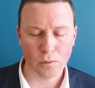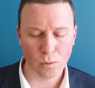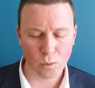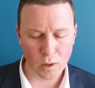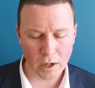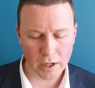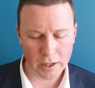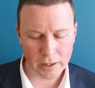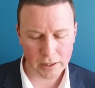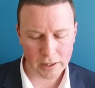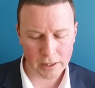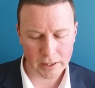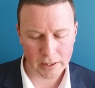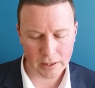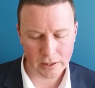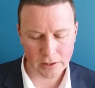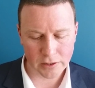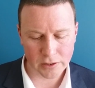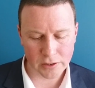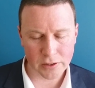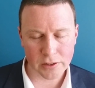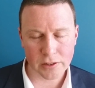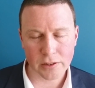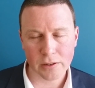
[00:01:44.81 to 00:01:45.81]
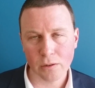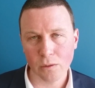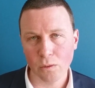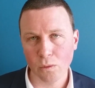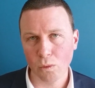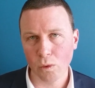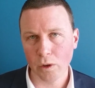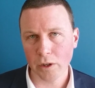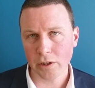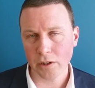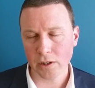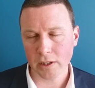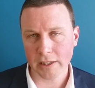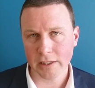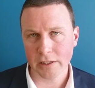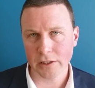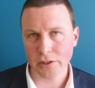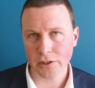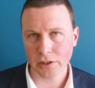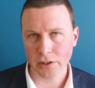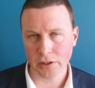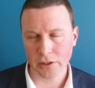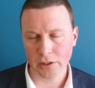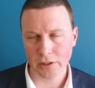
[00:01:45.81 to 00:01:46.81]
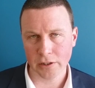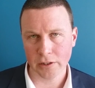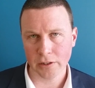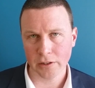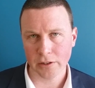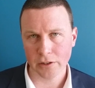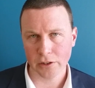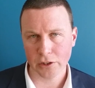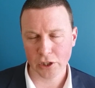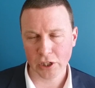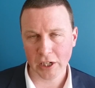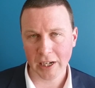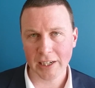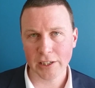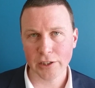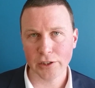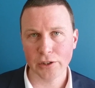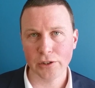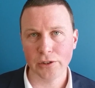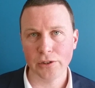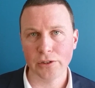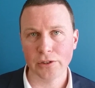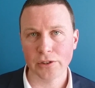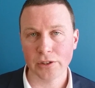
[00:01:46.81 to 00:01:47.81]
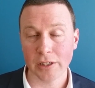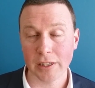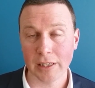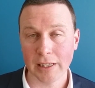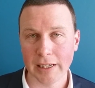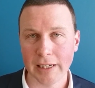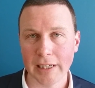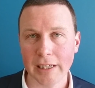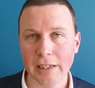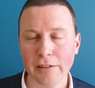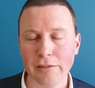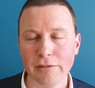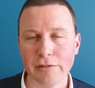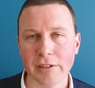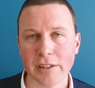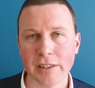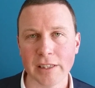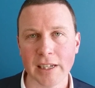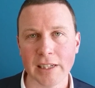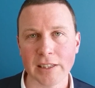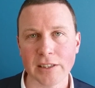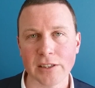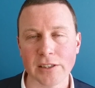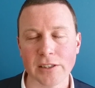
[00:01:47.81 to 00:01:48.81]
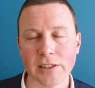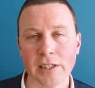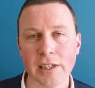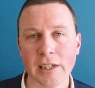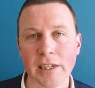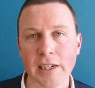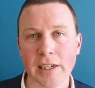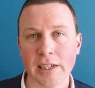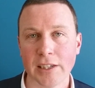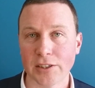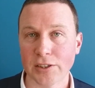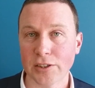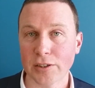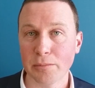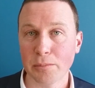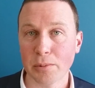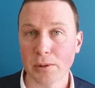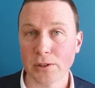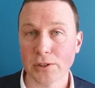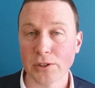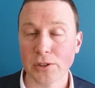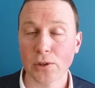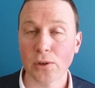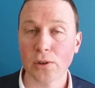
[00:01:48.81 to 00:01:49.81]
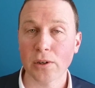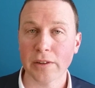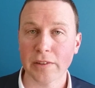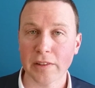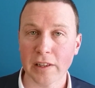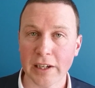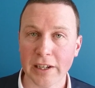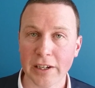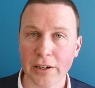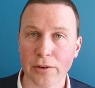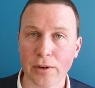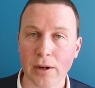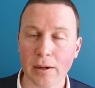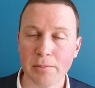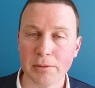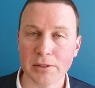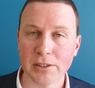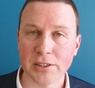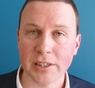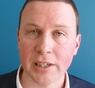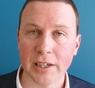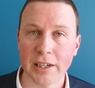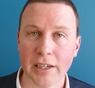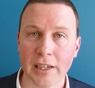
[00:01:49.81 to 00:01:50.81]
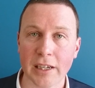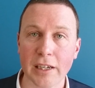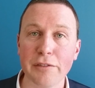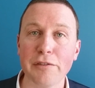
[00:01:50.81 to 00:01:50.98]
One is what your lender's going to charge you to leave, and that's as simple as calling the lender up and saying,